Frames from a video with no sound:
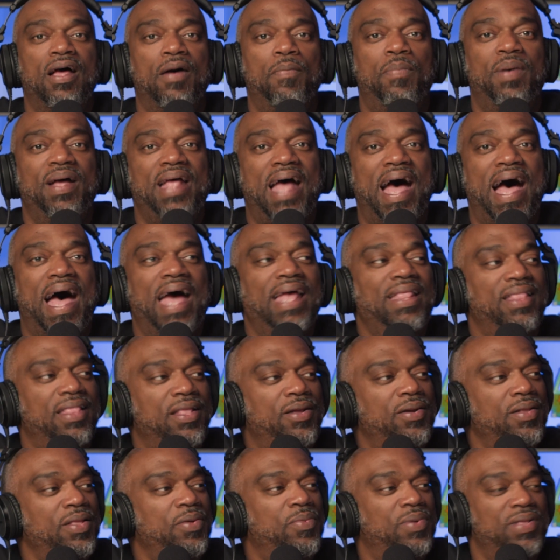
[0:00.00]
But I
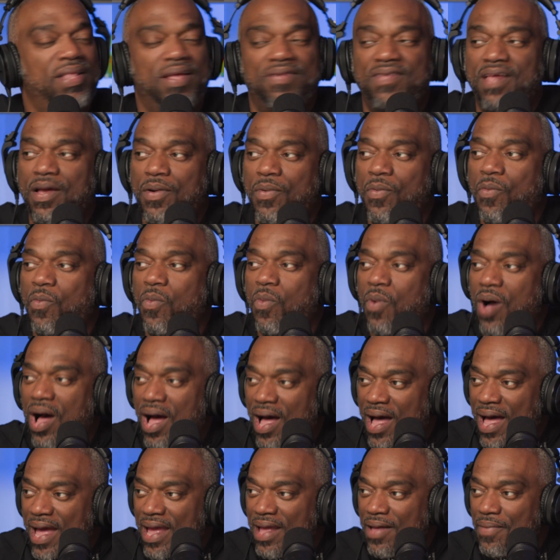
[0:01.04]
literally wonder, it's like,
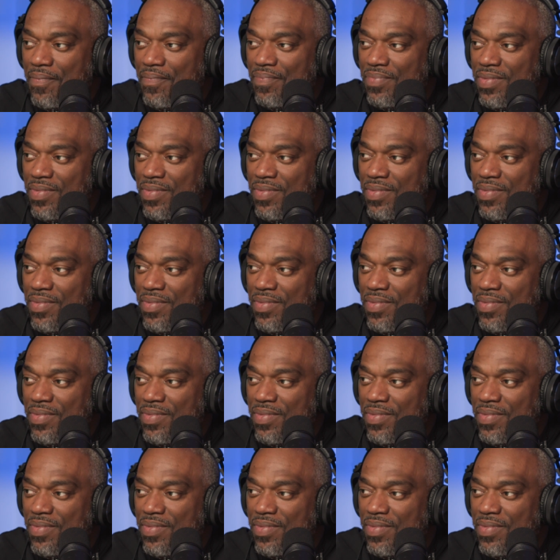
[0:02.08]
why?